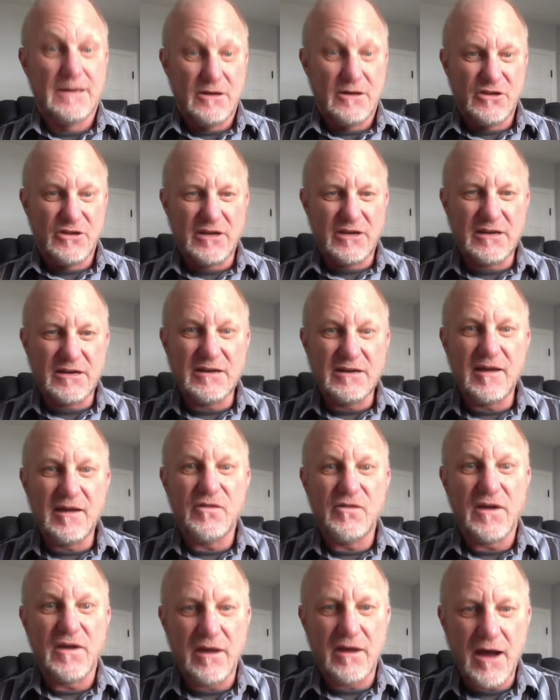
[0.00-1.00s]
You need
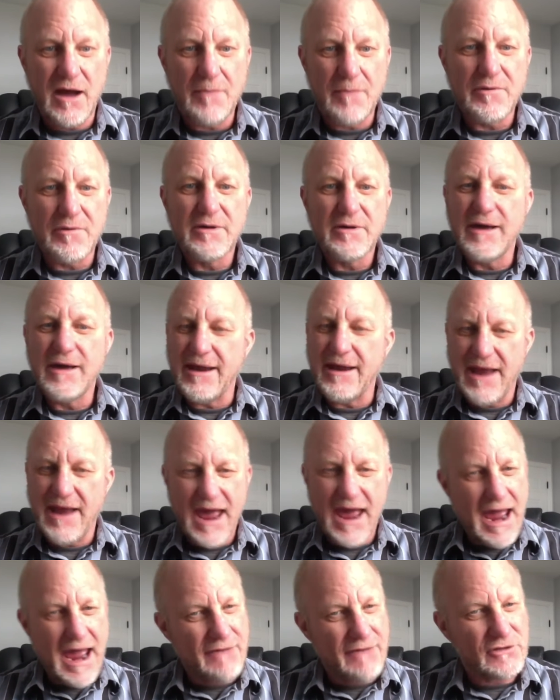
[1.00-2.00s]
to get up and
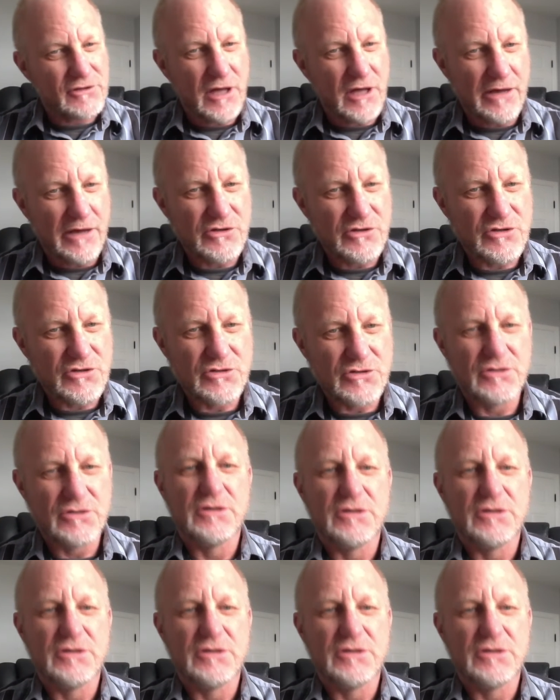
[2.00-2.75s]
have a lunch.